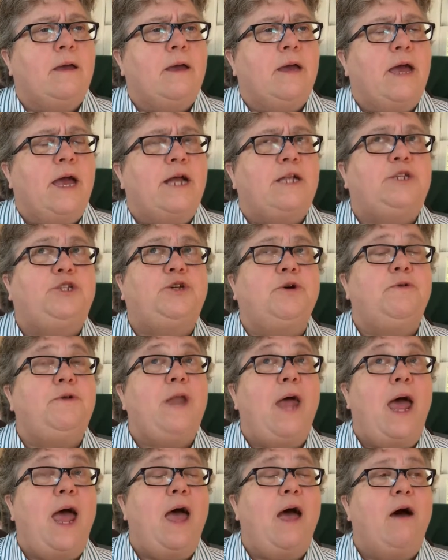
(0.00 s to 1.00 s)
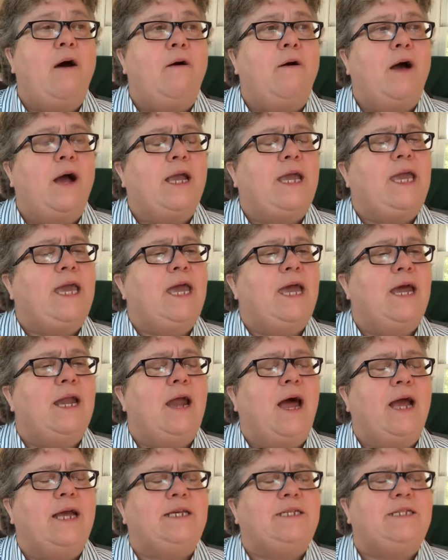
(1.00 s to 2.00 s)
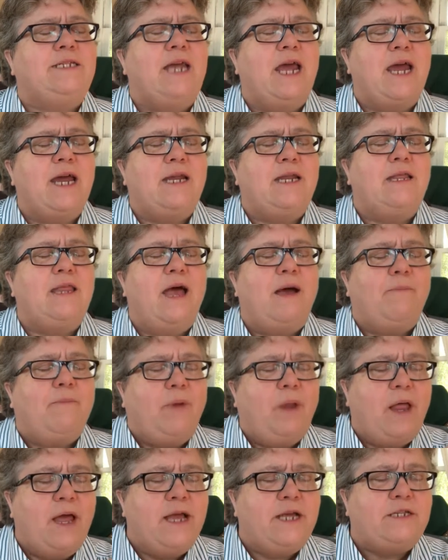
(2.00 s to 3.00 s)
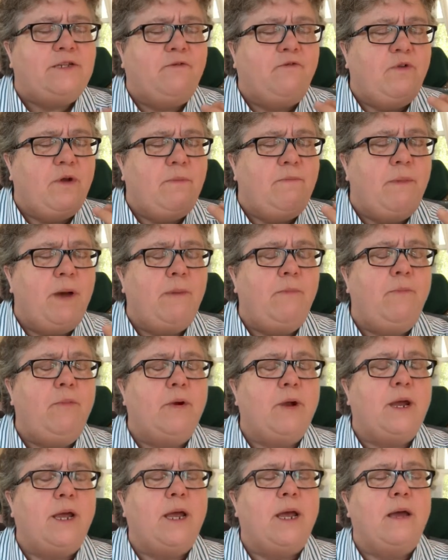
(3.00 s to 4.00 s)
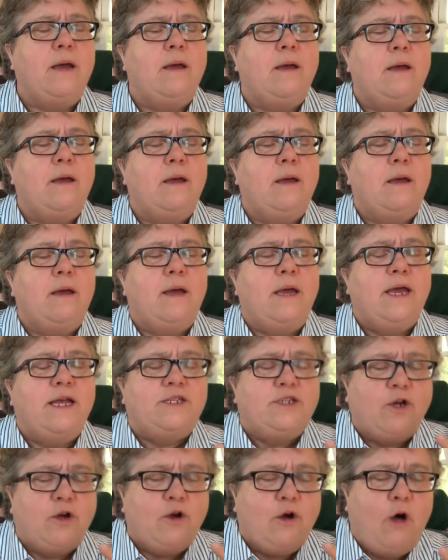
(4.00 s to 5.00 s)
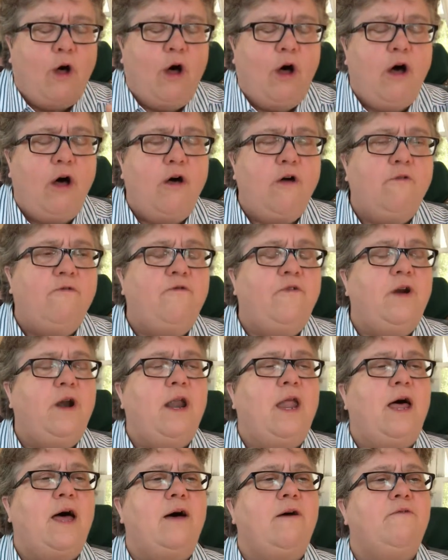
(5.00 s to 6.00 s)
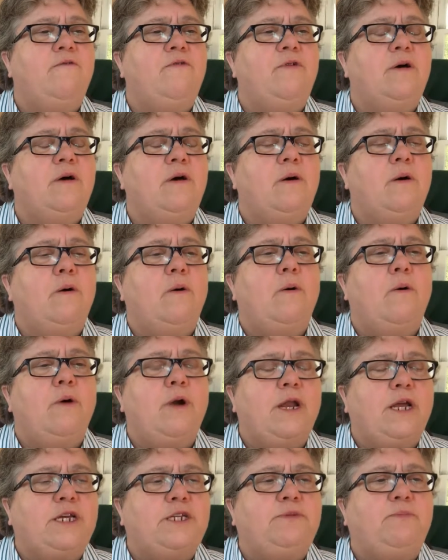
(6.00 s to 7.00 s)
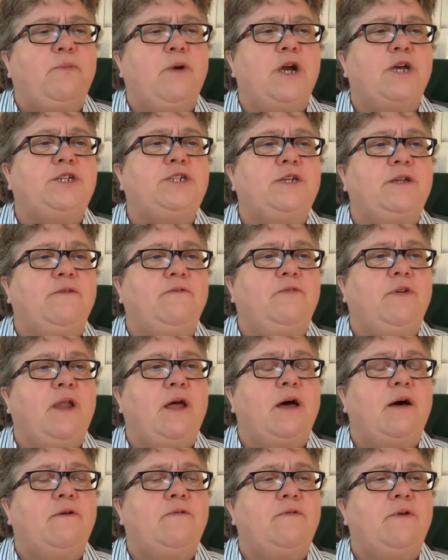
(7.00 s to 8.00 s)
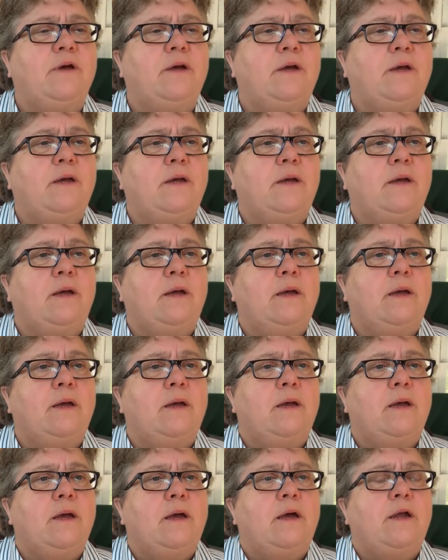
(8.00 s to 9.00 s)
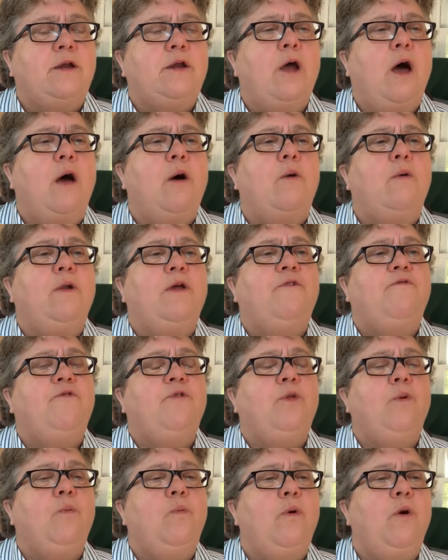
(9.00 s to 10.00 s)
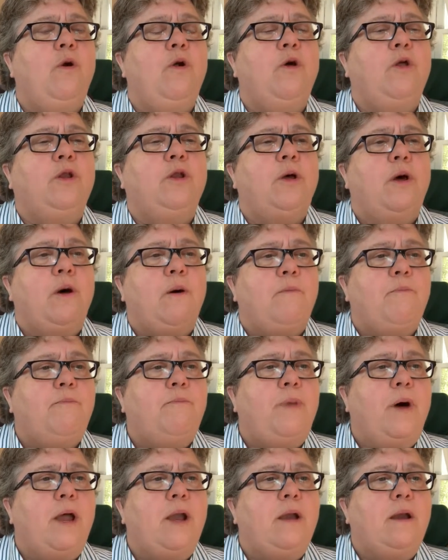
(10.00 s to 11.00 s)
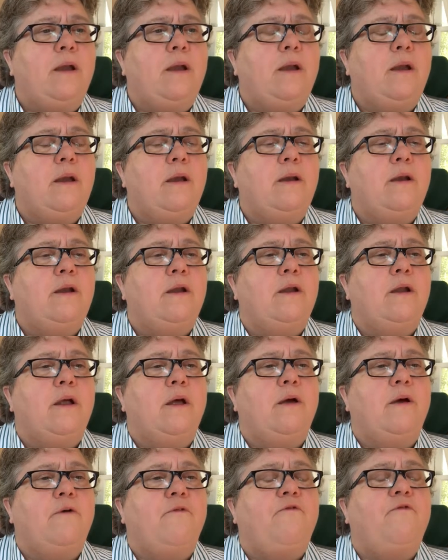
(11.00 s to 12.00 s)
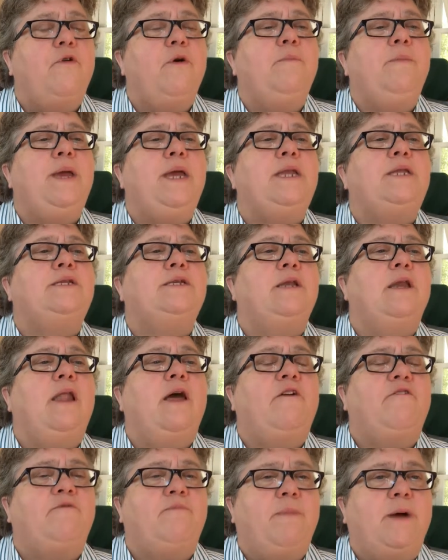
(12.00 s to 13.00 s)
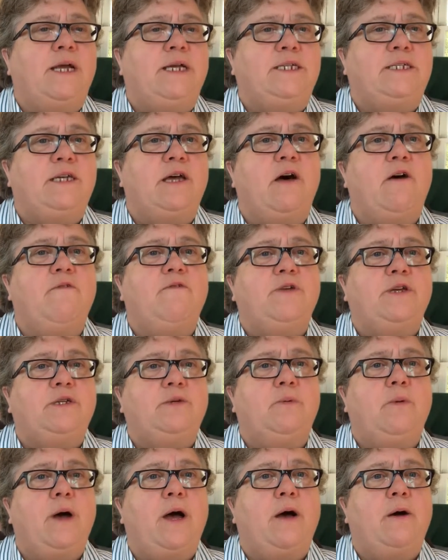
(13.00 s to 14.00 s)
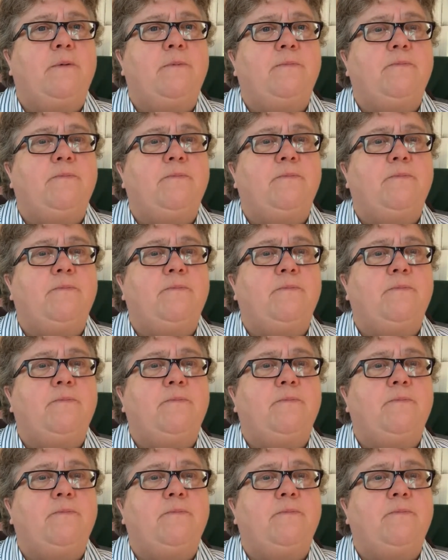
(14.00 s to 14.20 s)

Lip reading: And so now, again, I stand in that place of remembering it's a call for love or an expression of love. Not only for the world, but for me to love myself as well.